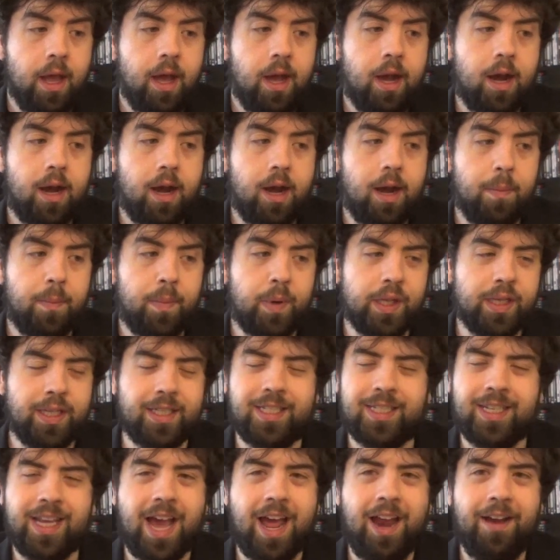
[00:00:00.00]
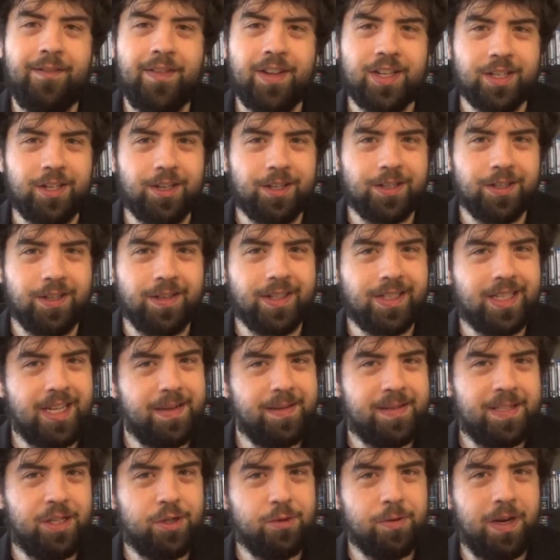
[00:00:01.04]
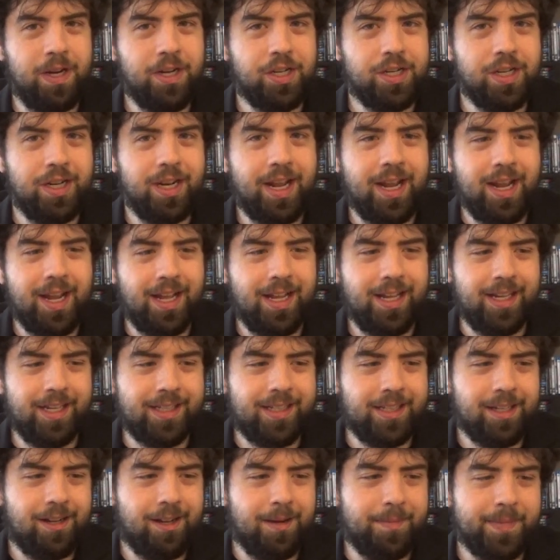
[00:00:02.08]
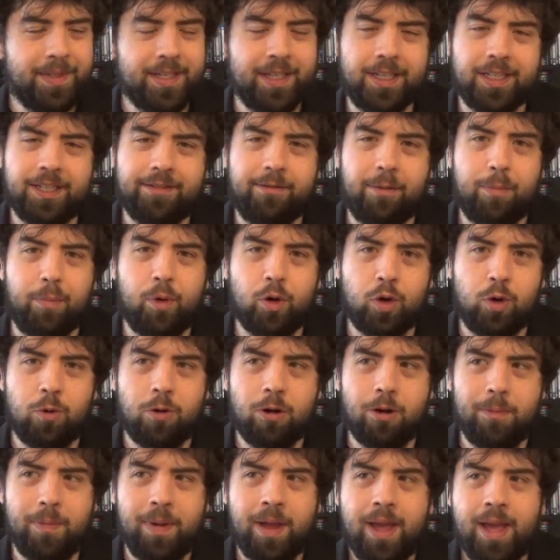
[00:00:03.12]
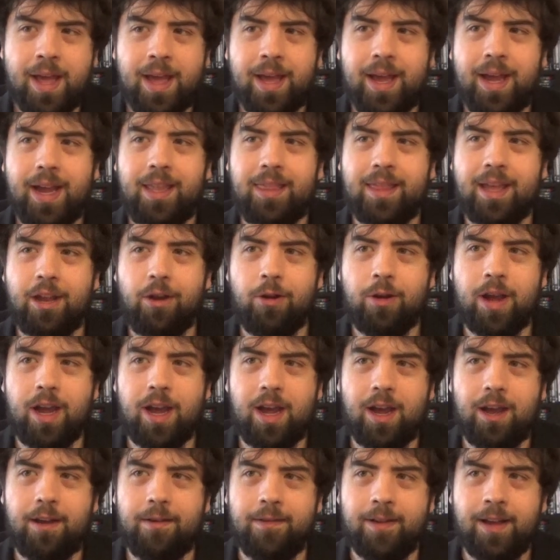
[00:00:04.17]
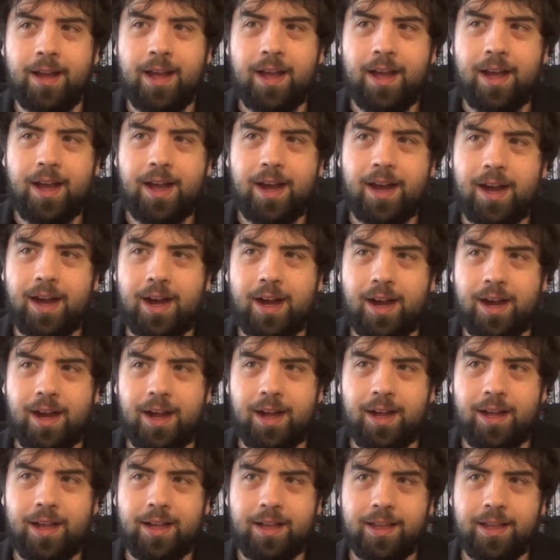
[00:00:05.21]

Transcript: But this kind of is also in the same situation as Ascendance of a Bookworm, in that you have a